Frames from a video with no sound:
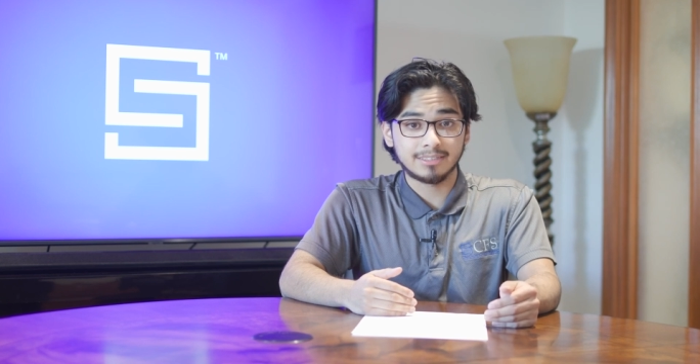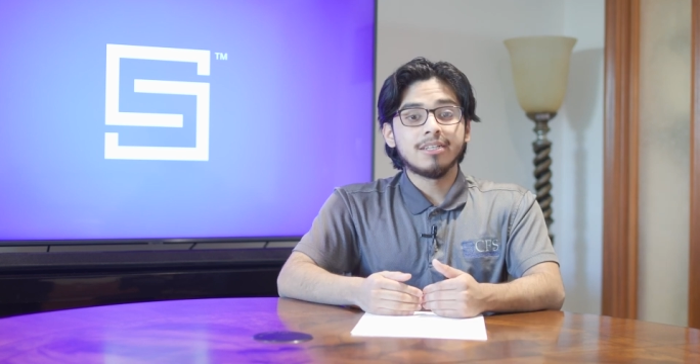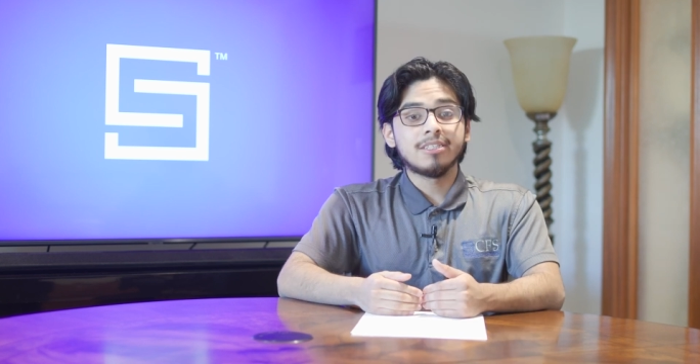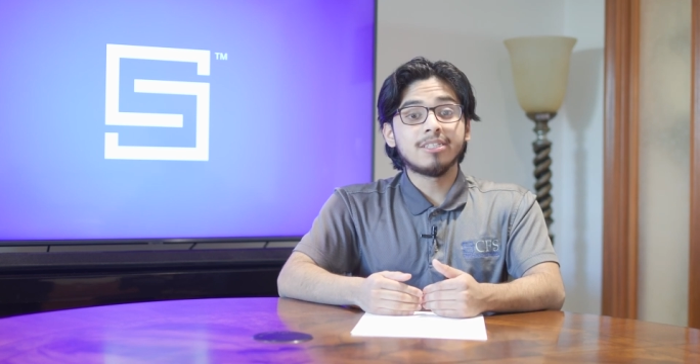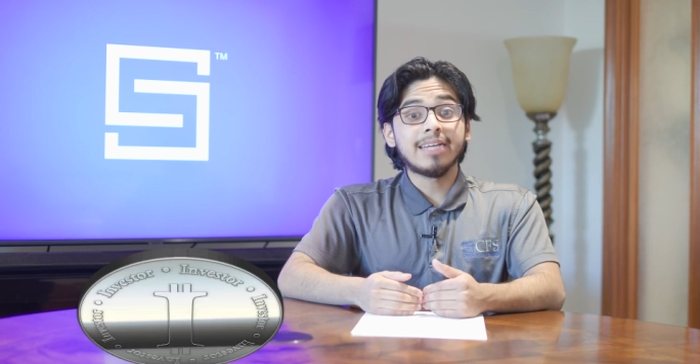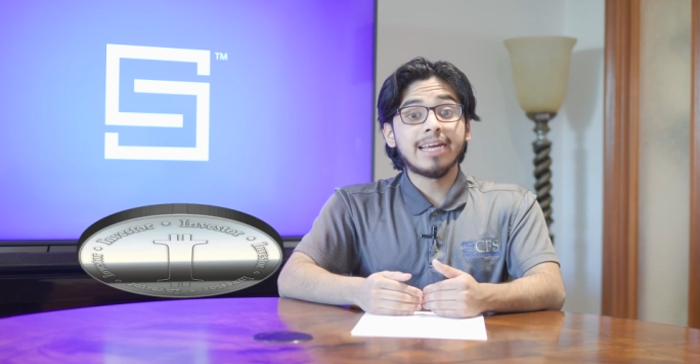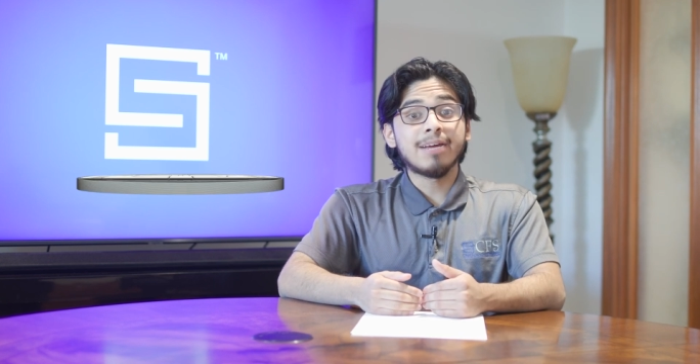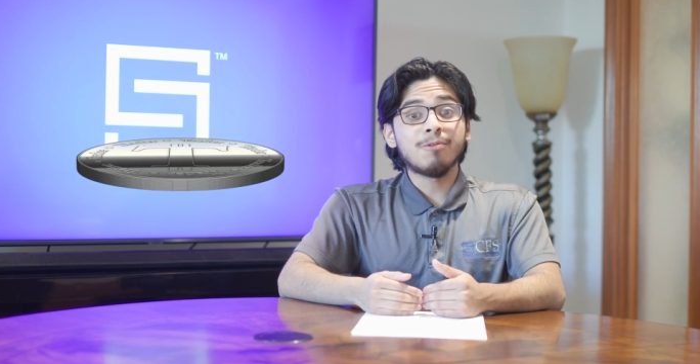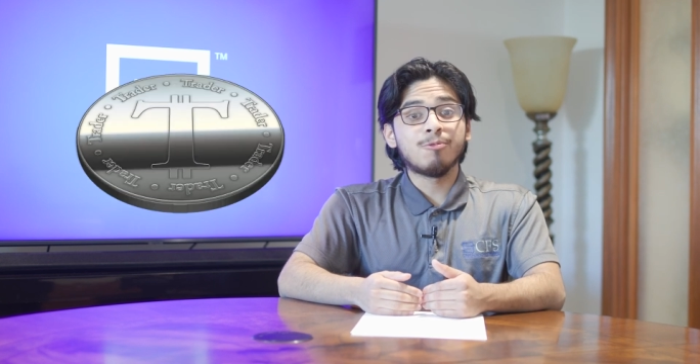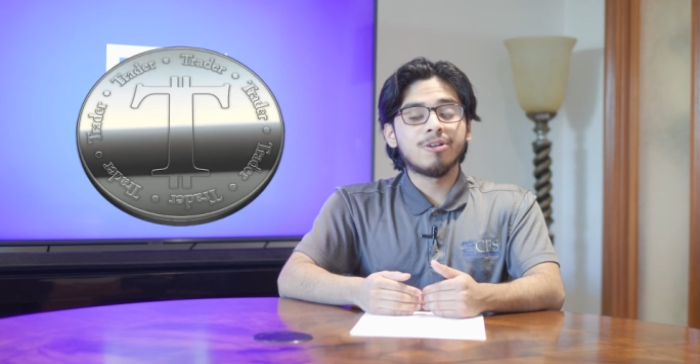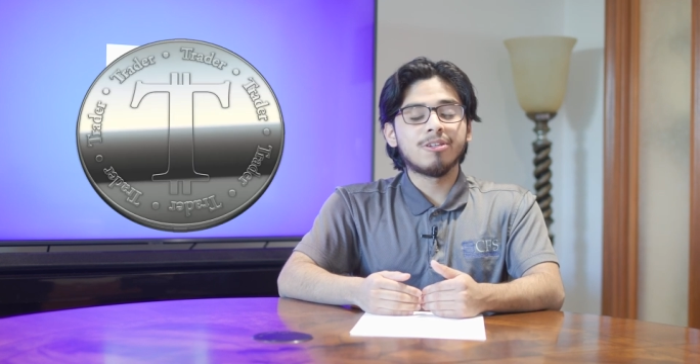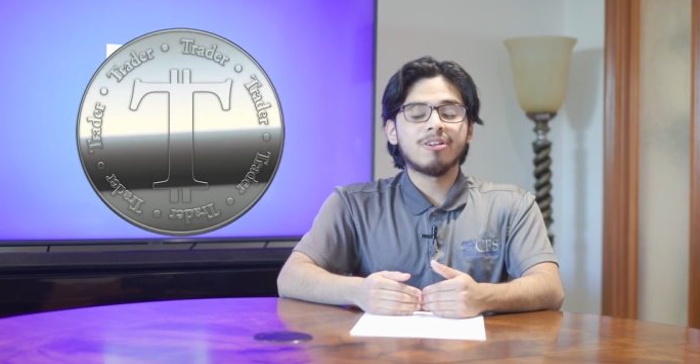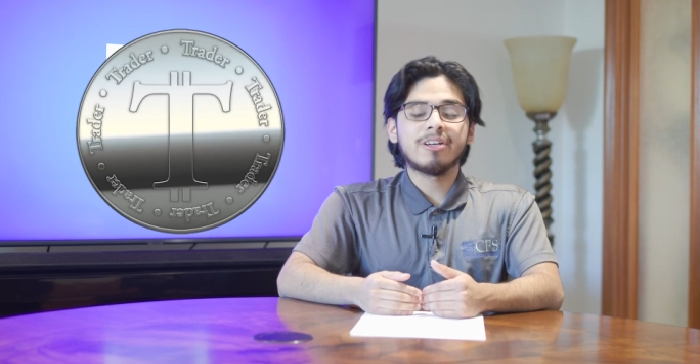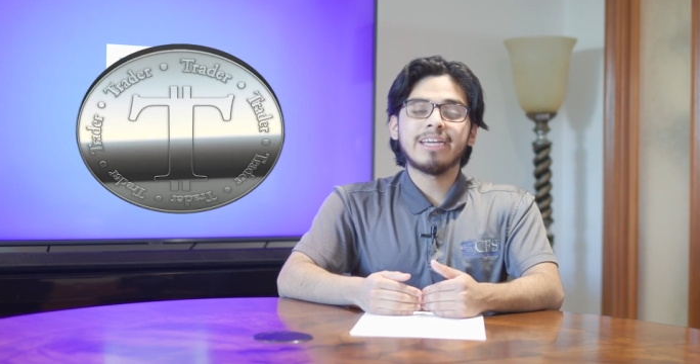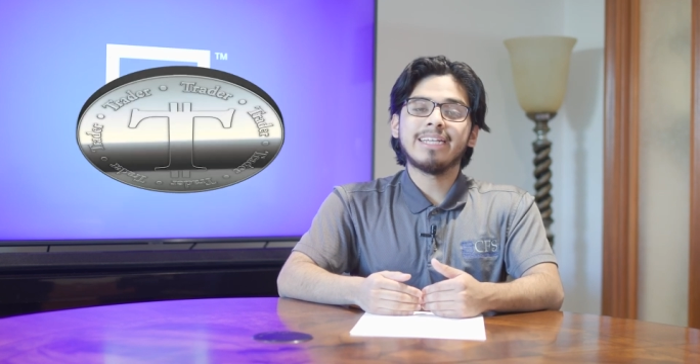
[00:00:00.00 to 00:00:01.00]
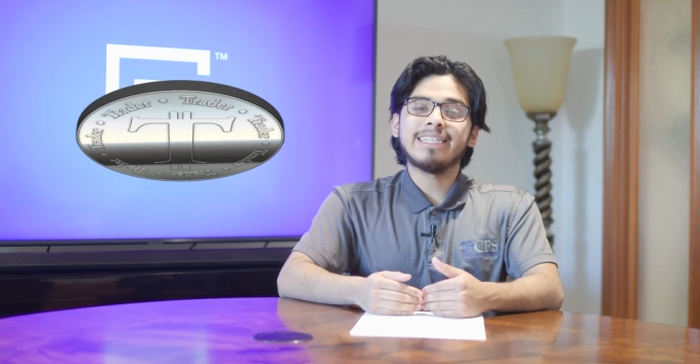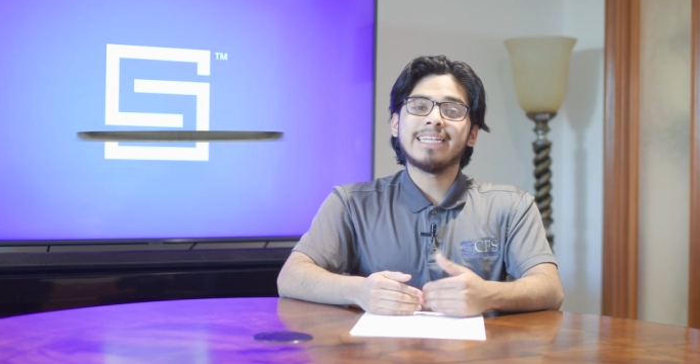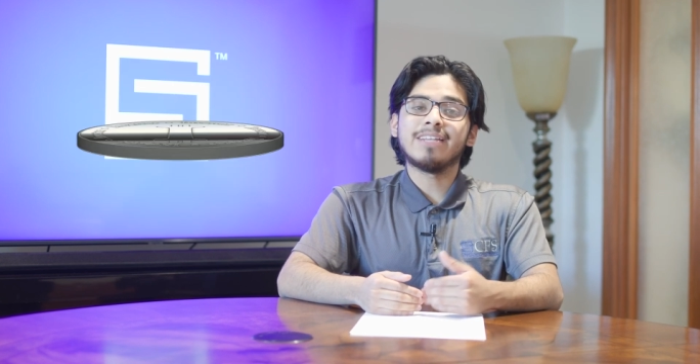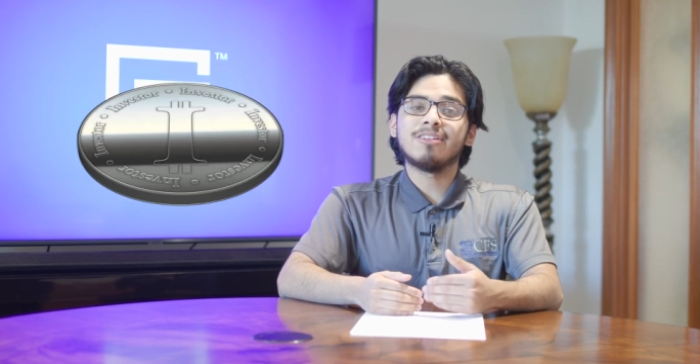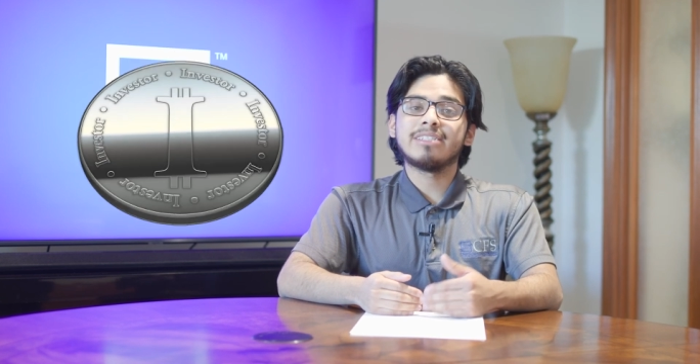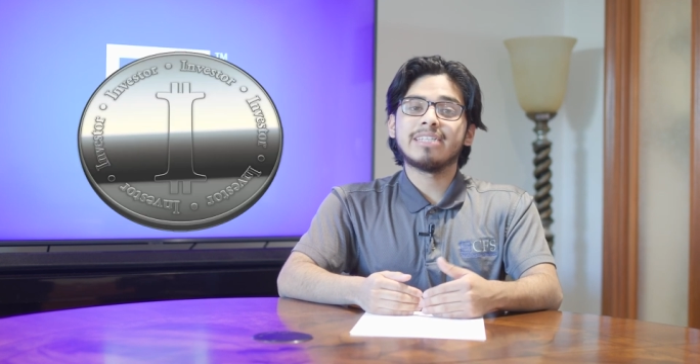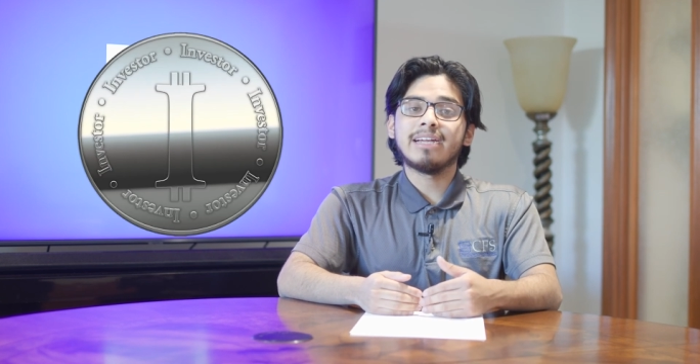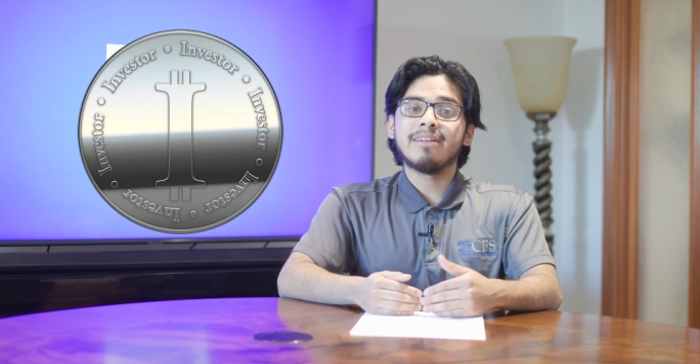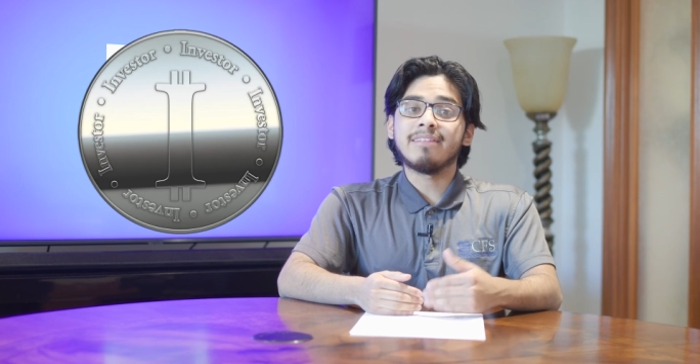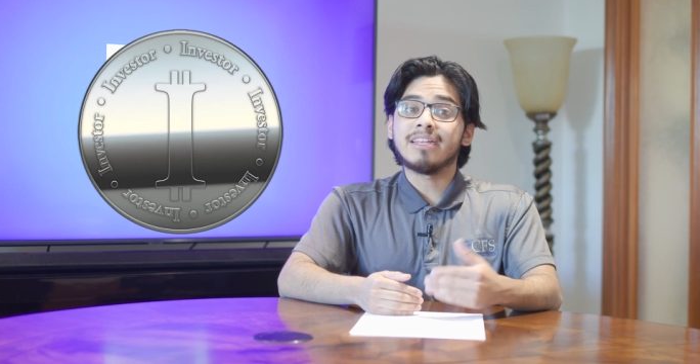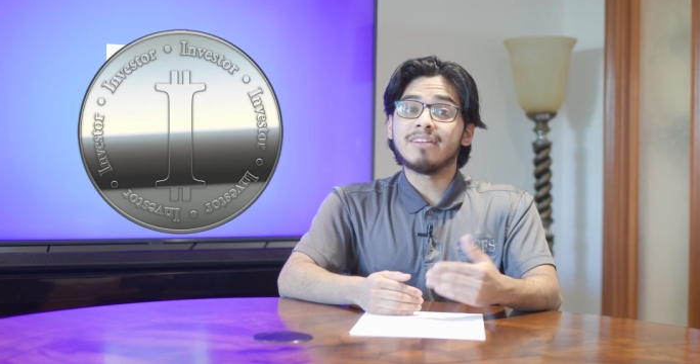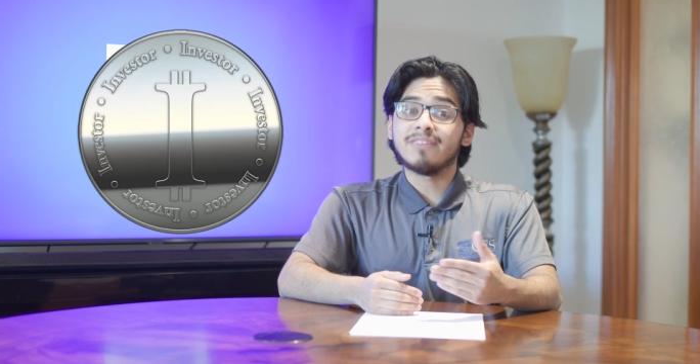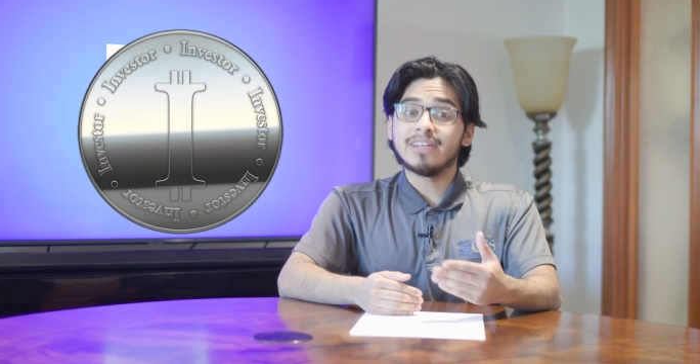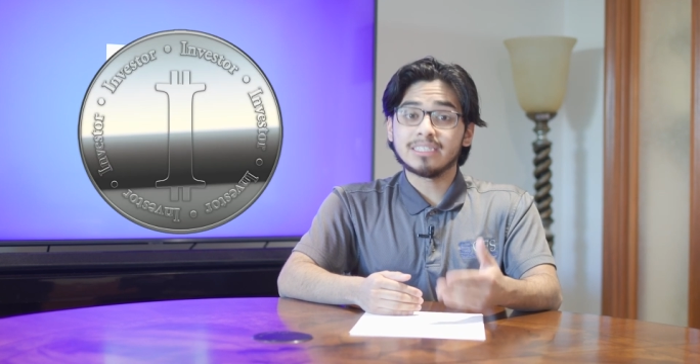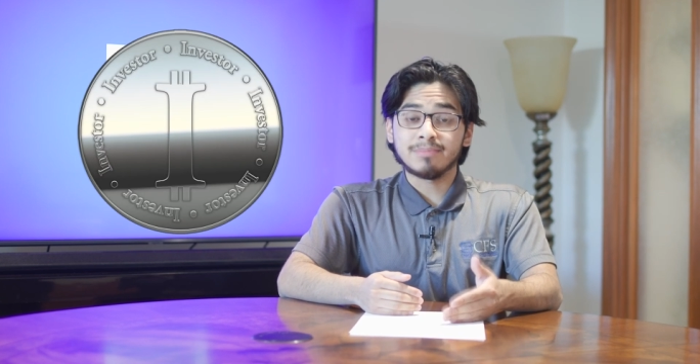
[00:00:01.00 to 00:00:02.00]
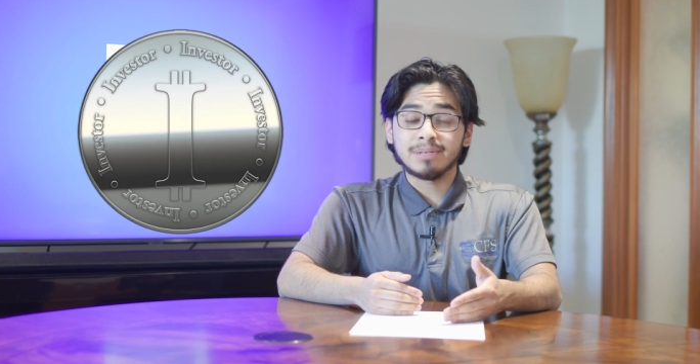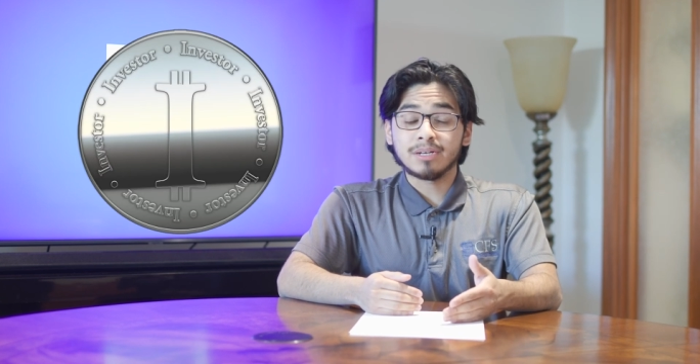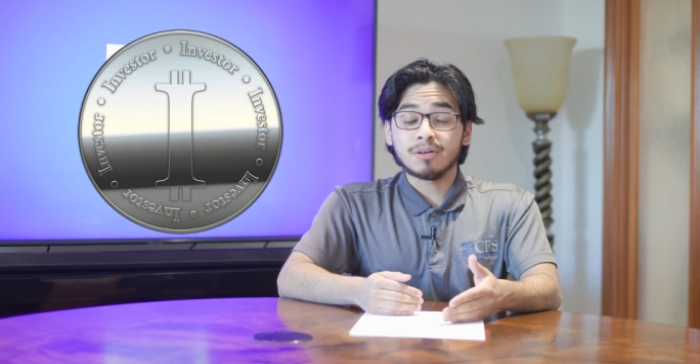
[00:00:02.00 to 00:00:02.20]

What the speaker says: Today, we're looking at the other side of the investment